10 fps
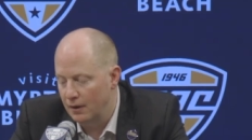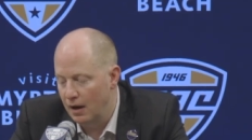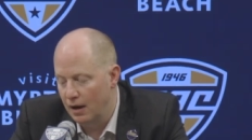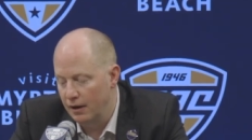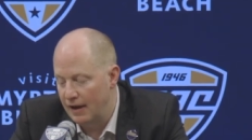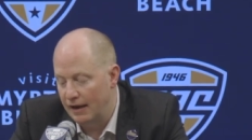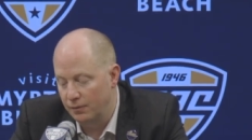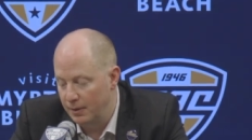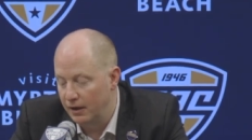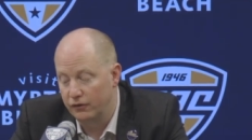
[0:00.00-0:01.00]
Uh,
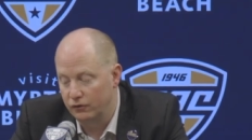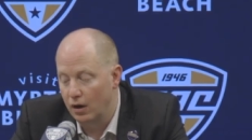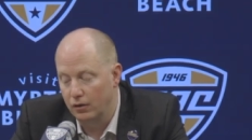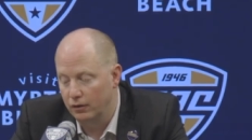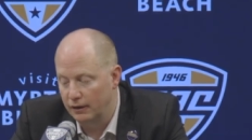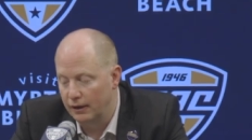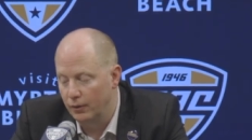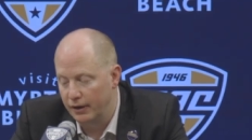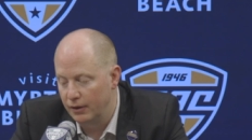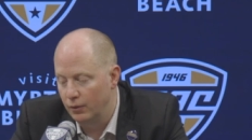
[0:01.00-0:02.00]
that's been a struggle. Like
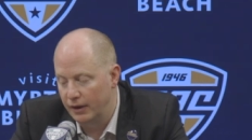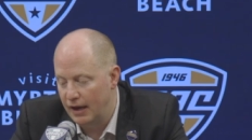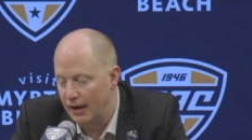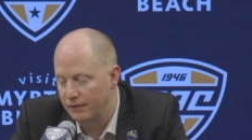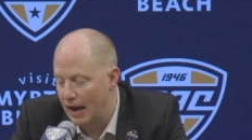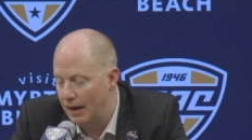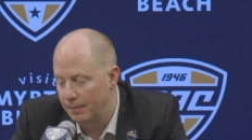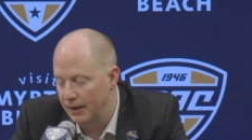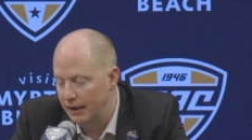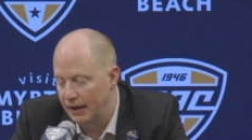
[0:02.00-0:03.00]
we we have
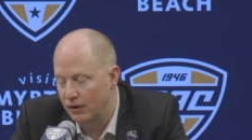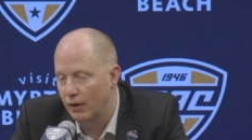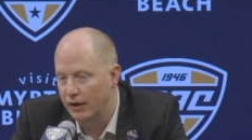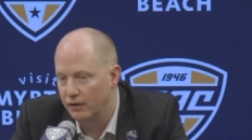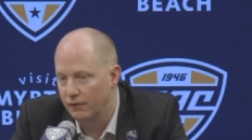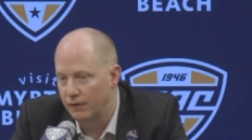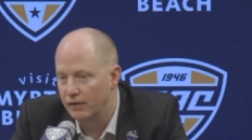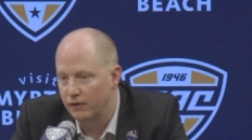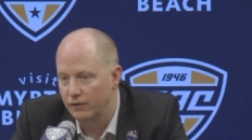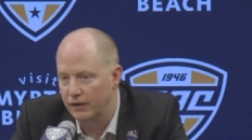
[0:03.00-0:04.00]
not been a great
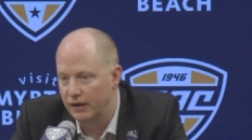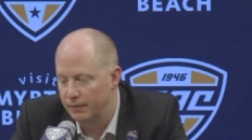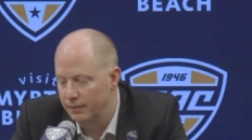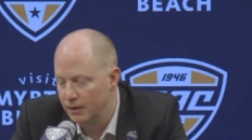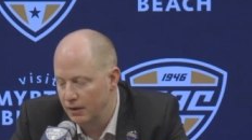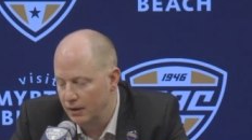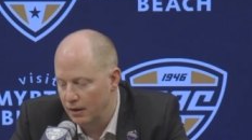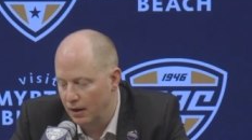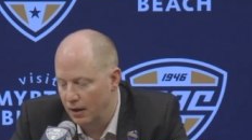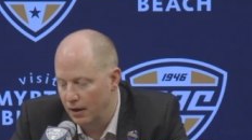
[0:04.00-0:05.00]
defensive team
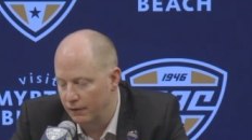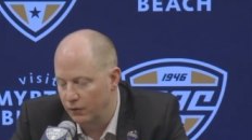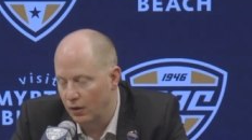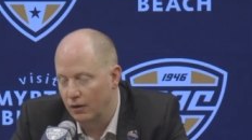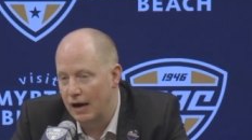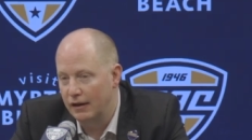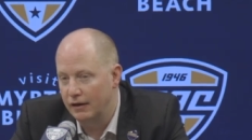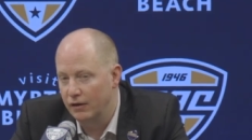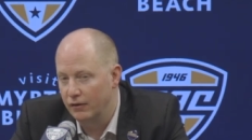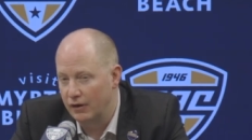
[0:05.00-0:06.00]
uh, for a lot of
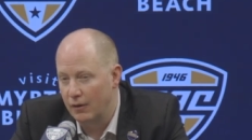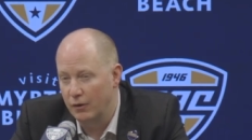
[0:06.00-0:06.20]
the years now.